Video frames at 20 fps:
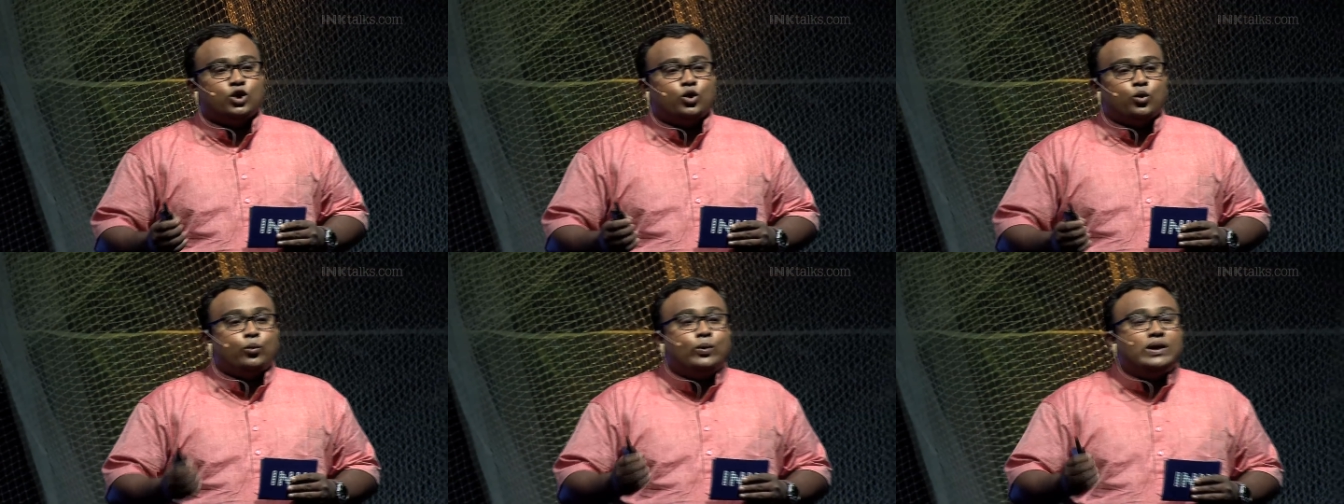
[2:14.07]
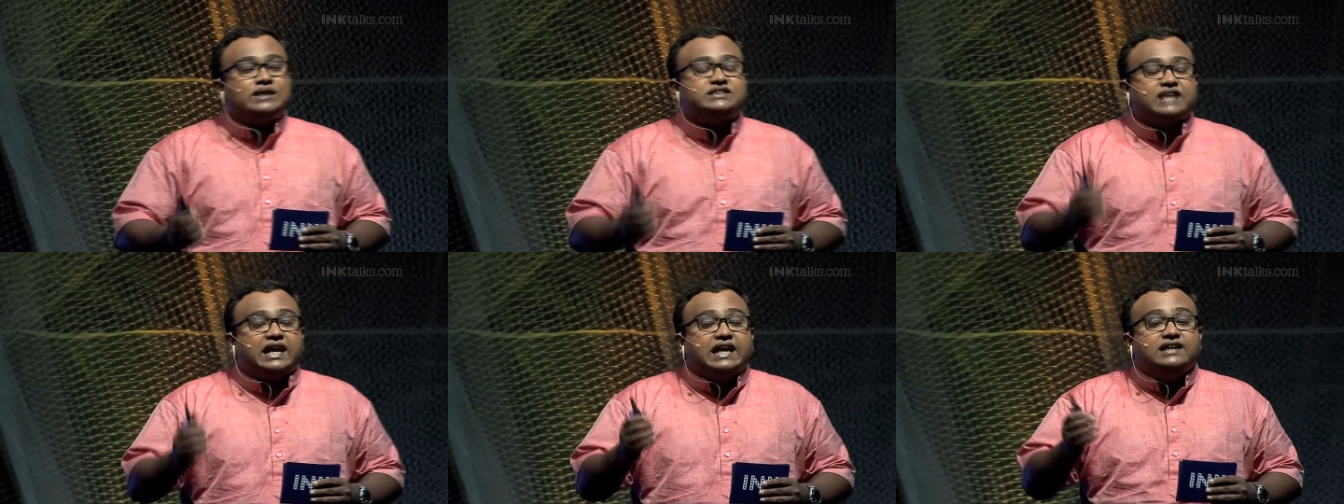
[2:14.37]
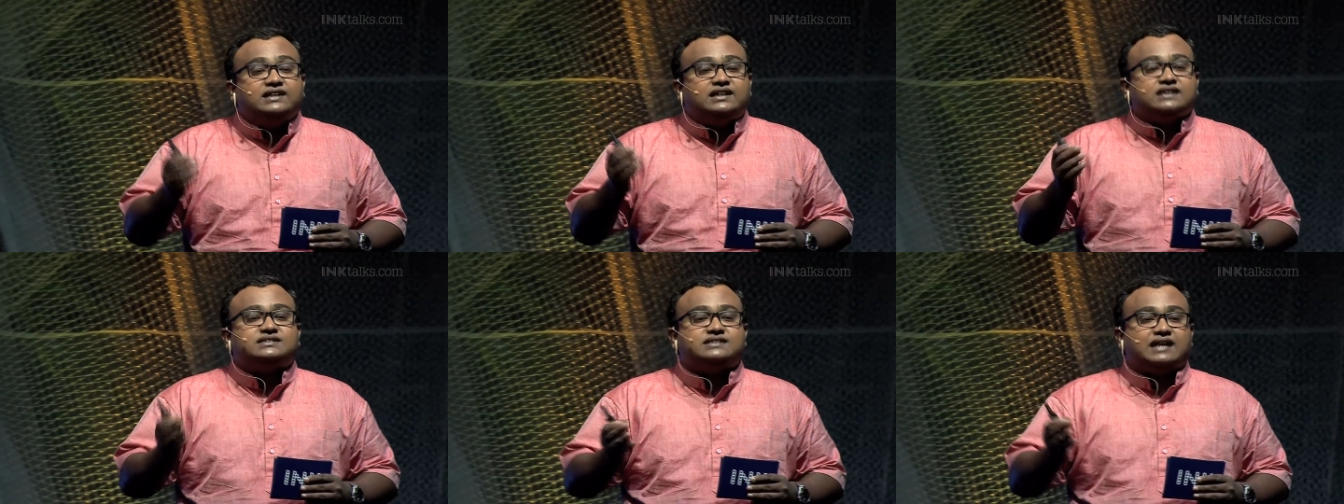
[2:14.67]
which
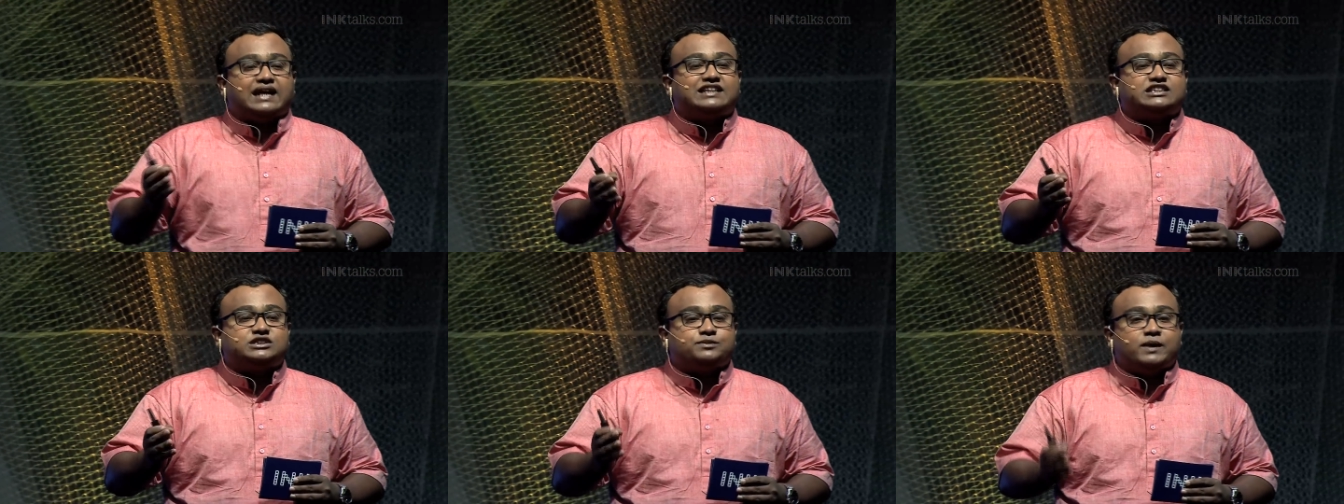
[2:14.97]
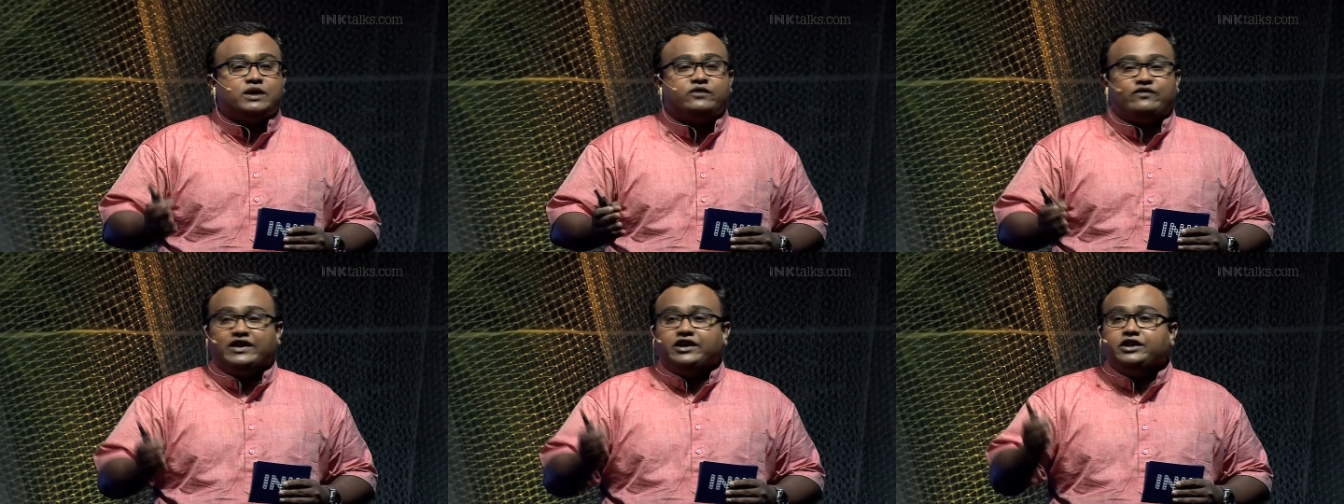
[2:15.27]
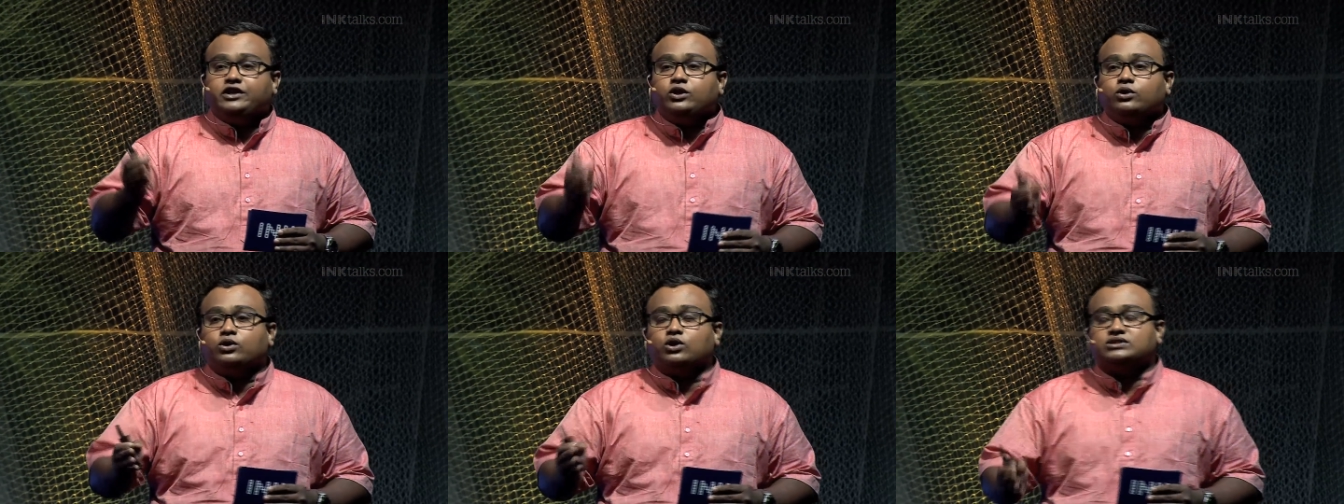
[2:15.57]
intersects
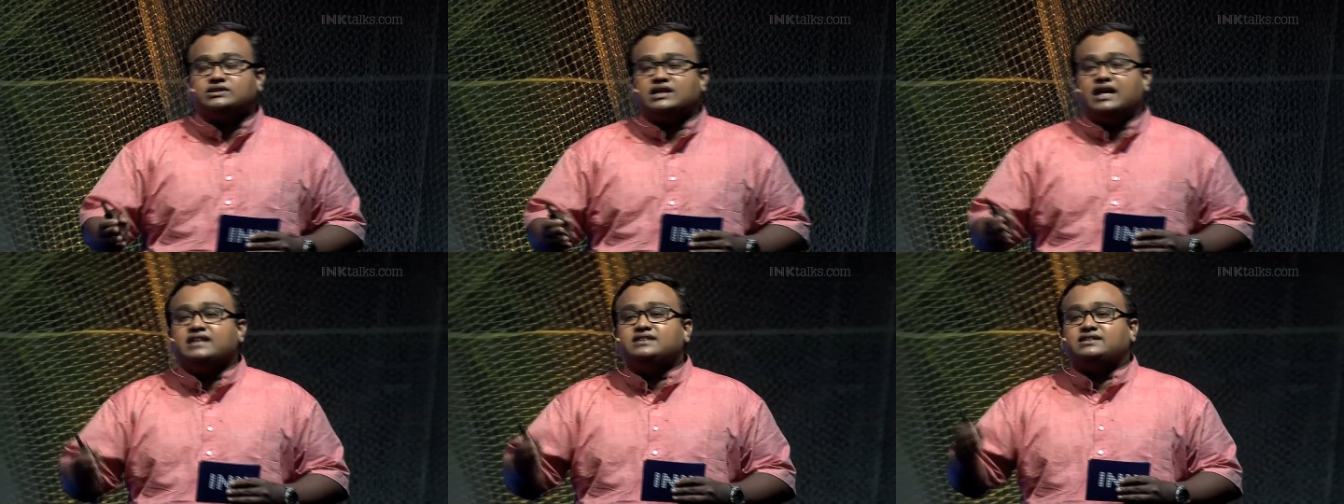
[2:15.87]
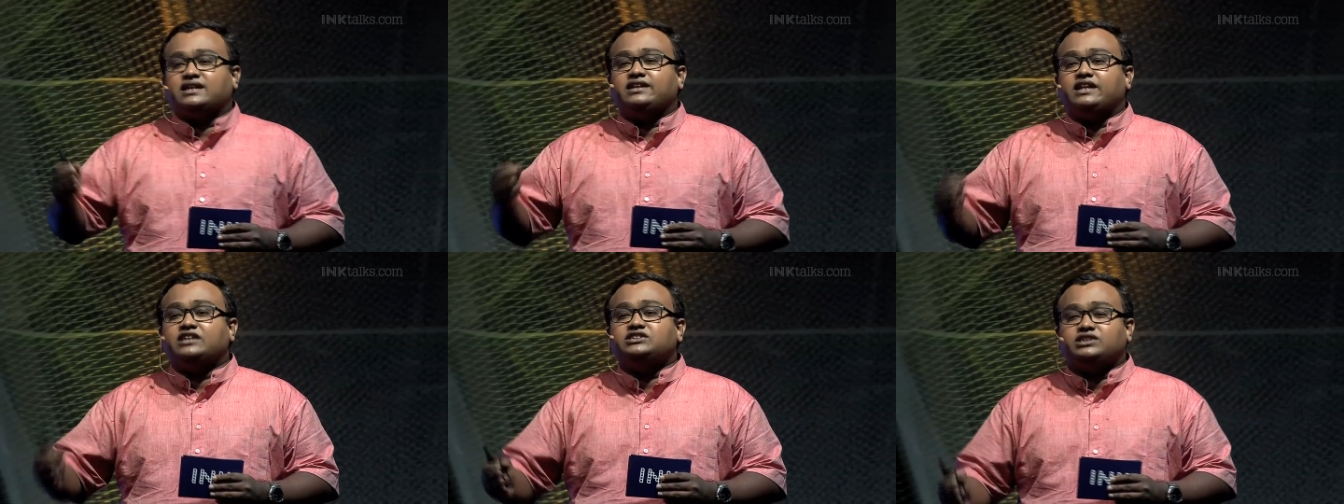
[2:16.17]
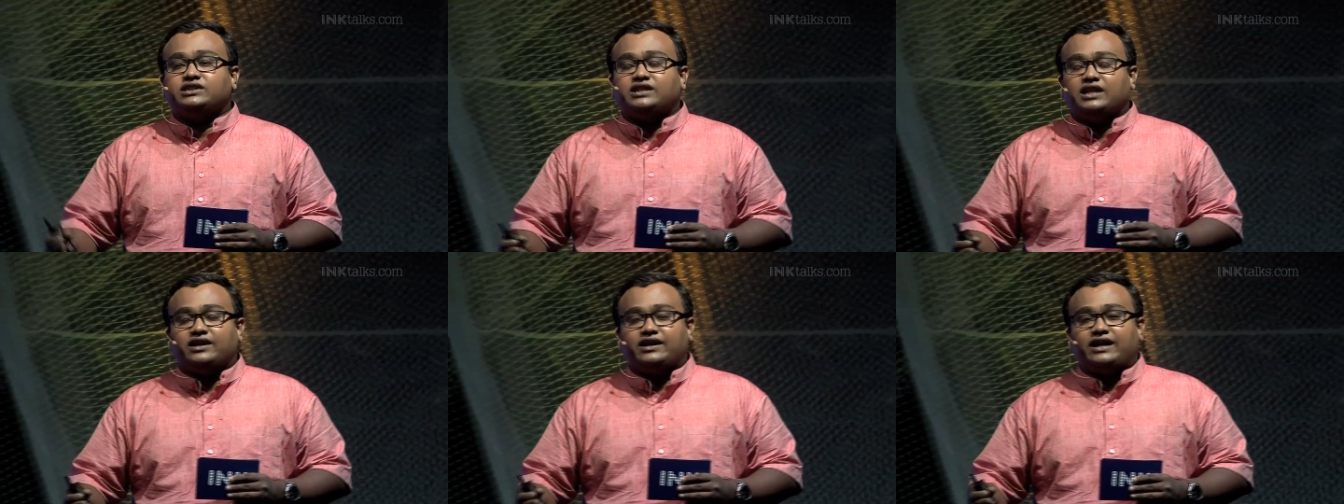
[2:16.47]
between neuroscience and
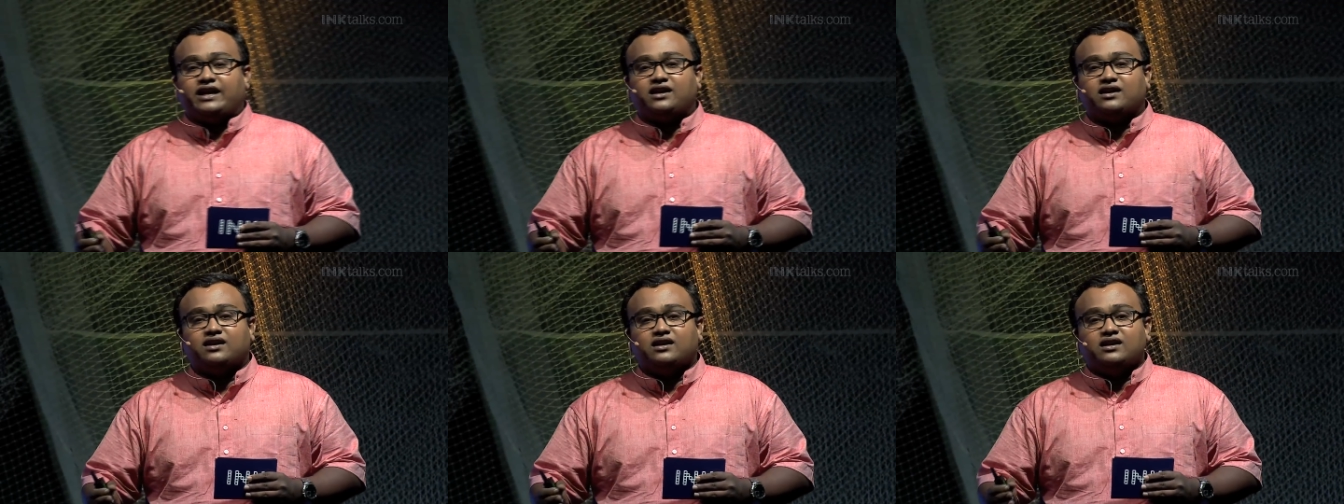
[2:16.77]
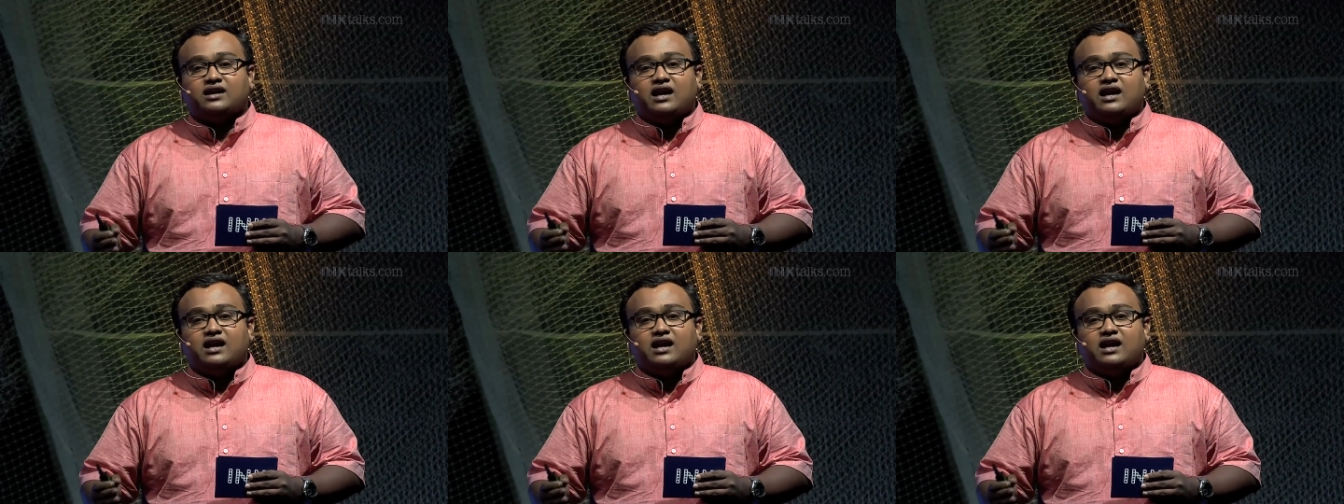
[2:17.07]
engineering,